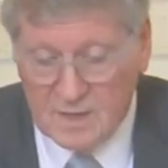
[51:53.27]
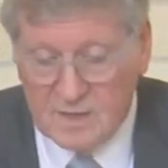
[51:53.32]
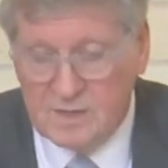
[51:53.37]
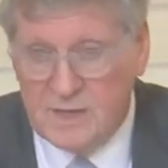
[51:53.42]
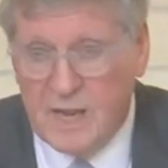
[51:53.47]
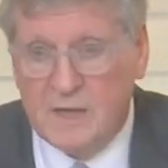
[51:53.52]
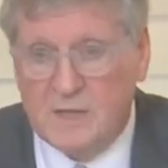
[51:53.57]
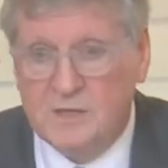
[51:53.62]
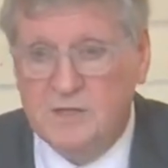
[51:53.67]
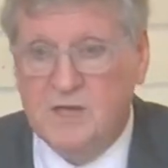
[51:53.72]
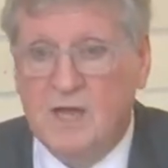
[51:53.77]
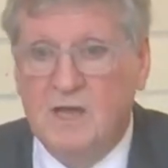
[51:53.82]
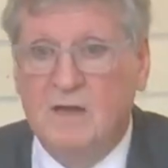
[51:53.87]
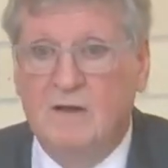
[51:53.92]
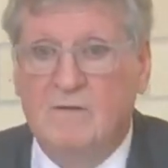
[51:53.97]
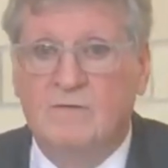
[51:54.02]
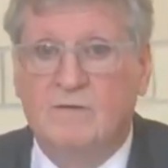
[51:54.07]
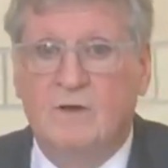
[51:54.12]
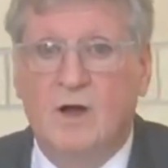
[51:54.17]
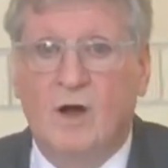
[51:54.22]
teaching
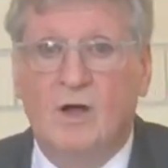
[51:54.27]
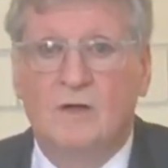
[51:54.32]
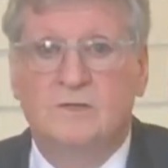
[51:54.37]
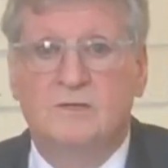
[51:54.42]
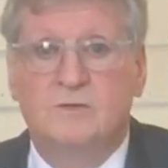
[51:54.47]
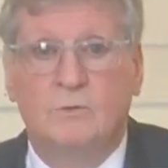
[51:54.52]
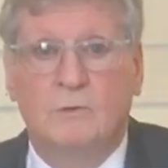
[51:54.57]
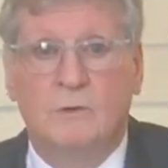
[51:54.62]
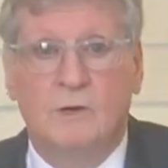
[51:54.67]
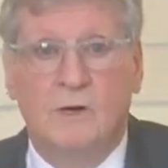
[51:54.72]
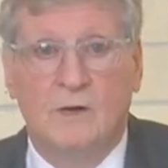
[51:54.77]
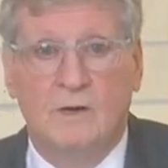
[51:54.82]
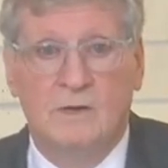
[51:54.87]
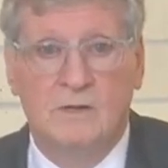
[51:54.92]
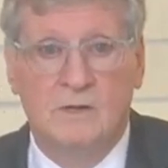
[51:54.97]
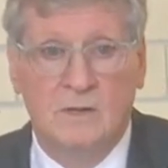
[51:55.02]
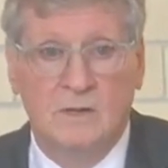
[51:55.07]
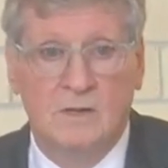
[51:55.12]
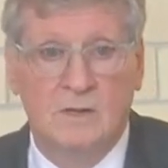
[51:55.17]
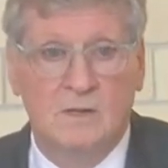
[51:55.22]
of God's word.
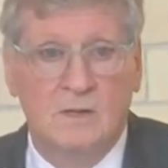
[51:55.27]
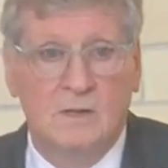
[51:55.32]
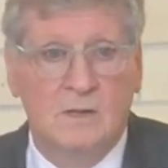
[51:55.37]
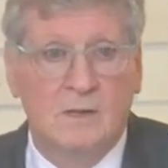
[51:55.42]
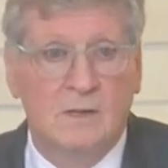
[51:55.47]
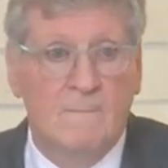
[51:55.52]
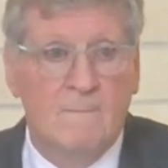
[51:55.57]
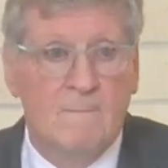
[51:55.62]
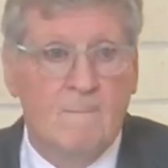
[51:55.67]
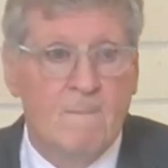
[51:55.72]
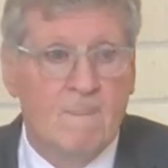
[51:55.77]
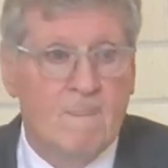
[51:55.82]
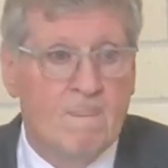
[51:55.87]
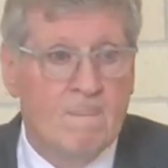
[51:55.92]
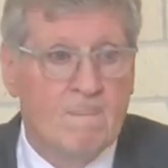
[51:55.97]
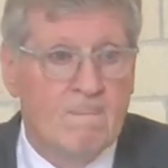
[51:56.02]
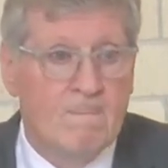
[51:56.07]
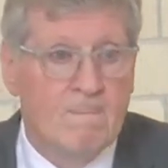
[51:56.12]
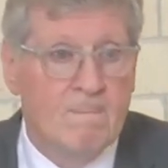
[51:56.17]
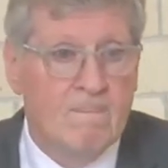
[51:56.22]

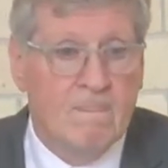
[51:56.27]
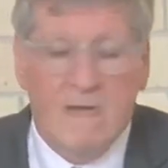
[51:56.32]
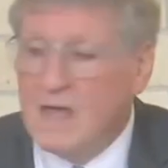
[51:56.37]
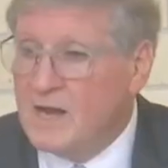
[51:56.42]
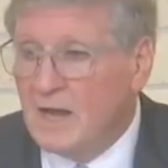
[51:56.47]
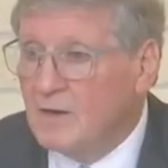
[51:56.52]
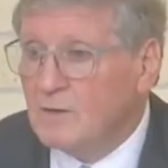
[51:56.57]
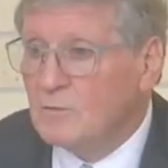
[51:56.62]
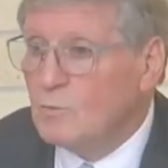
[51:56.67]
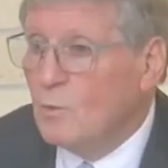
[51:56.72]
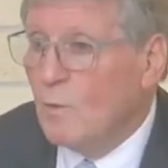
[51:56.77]
They didn't